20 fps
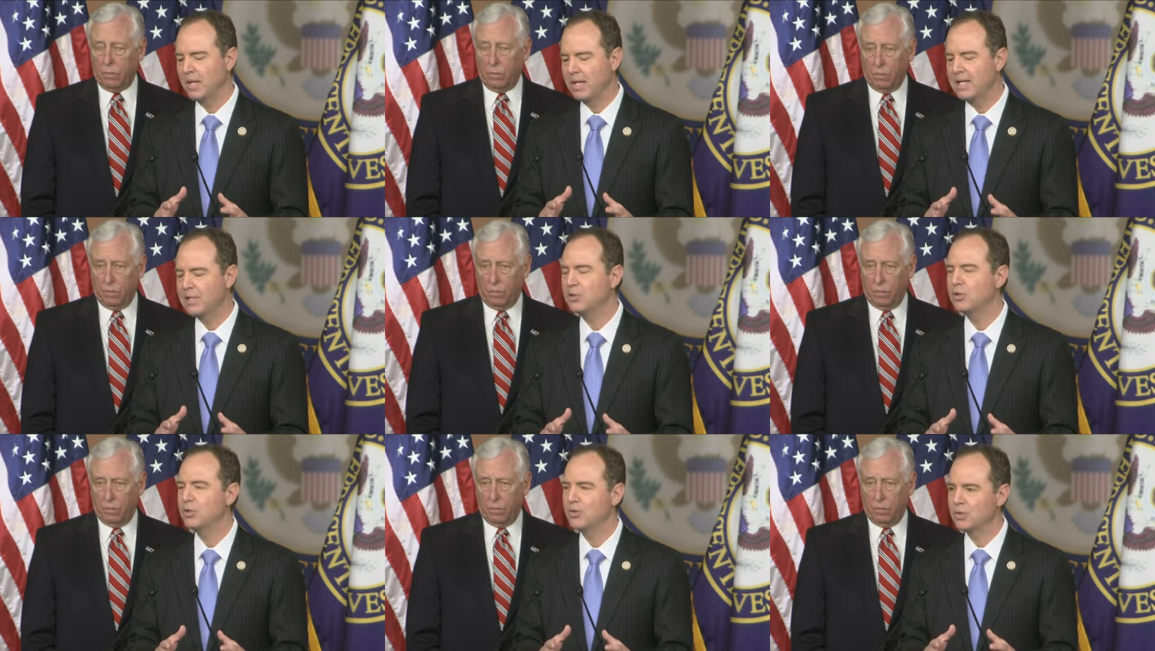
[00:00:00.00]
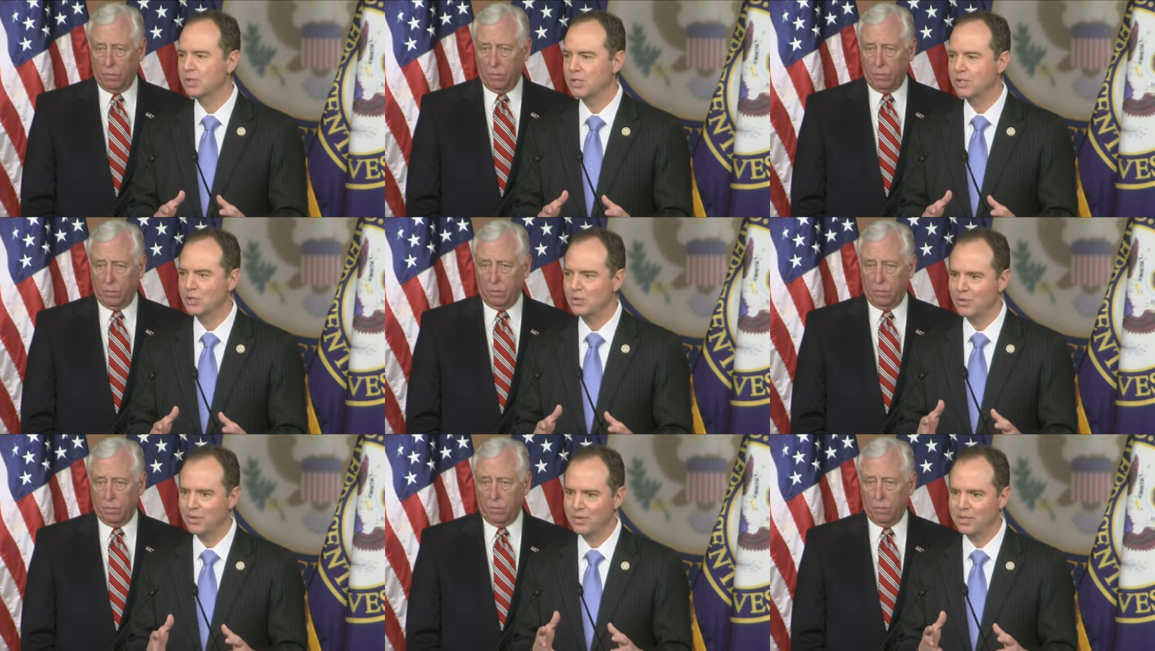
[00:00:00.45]
Speaker 1: issues
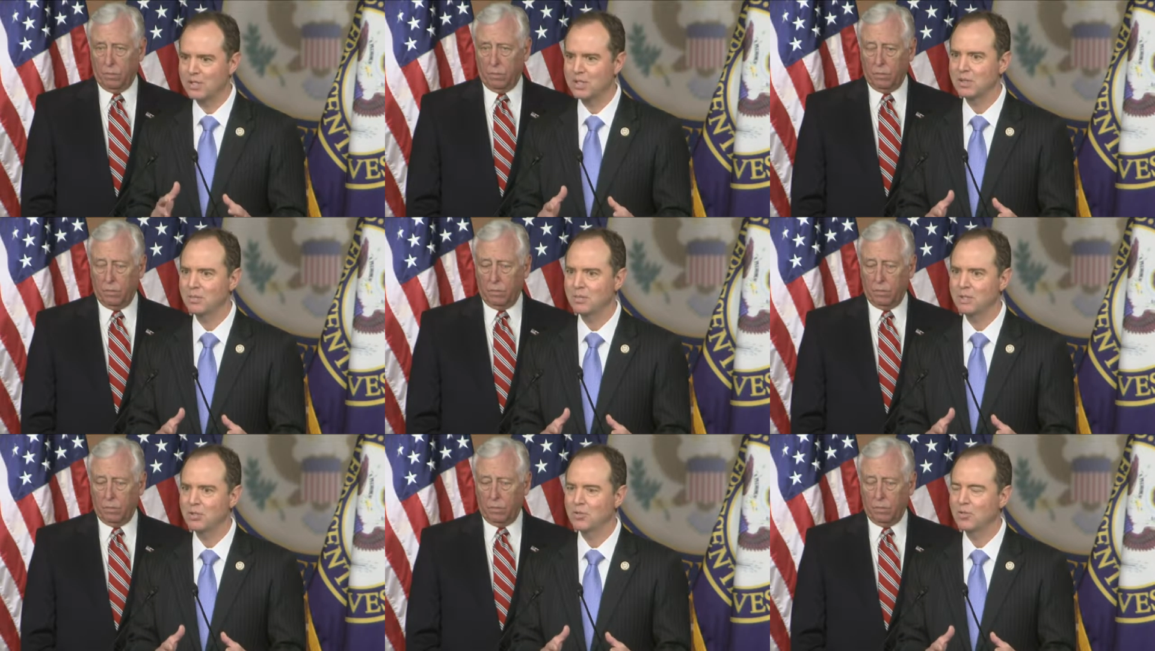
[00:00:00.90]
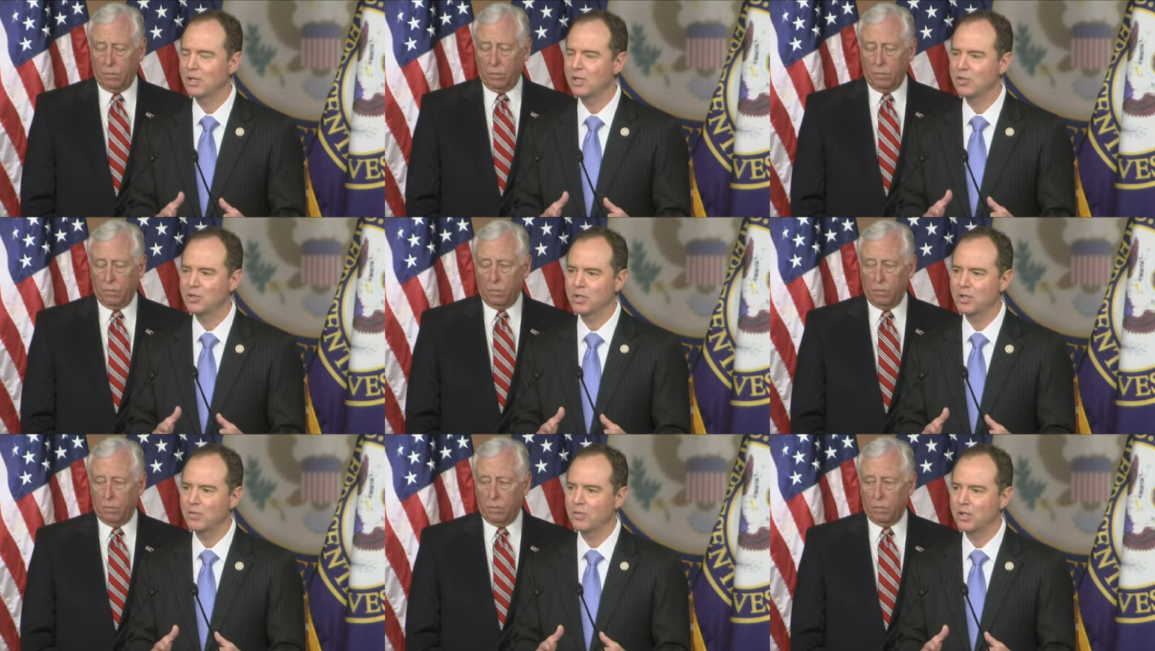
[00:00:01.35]
concerning this
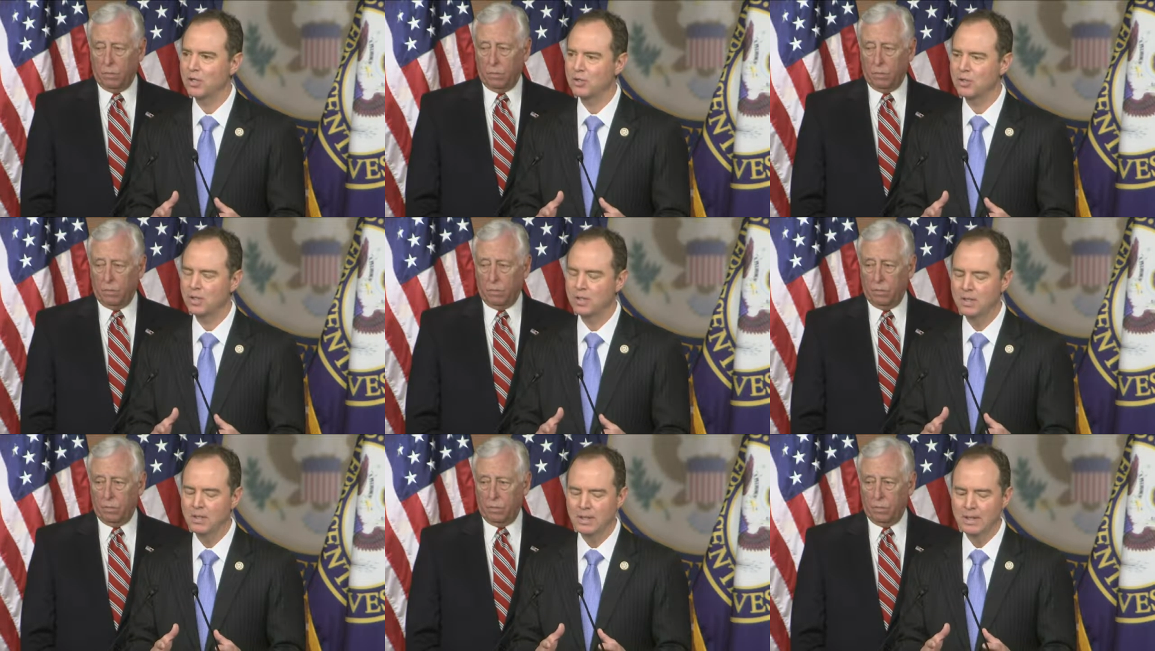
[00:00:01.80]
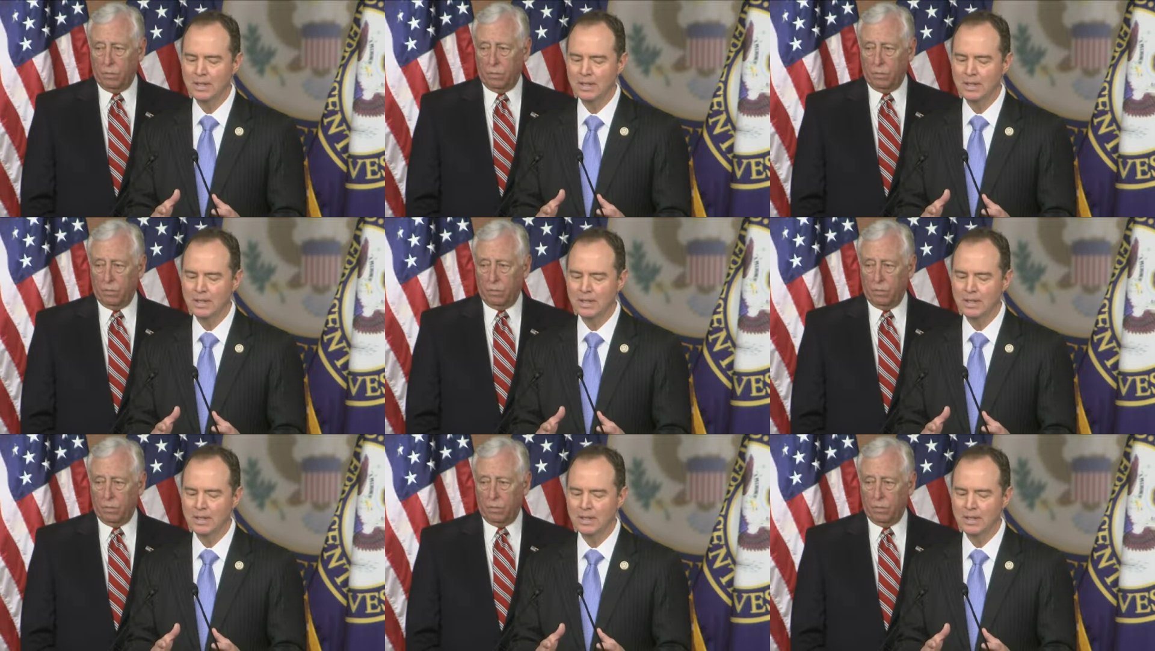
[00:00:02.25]
administration and Russia.